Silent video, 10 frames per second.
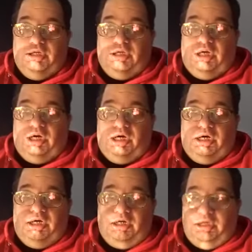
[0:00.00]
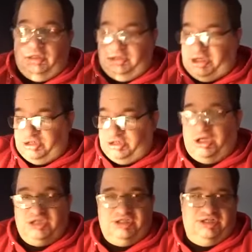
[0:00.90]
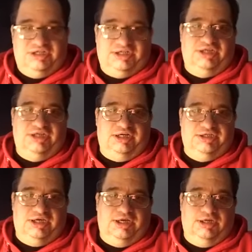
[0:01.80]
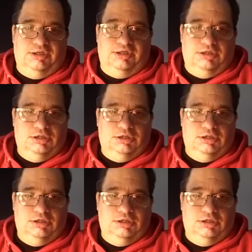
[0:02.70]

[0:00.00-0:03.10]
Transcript: Dennis Lawson, as I said, is in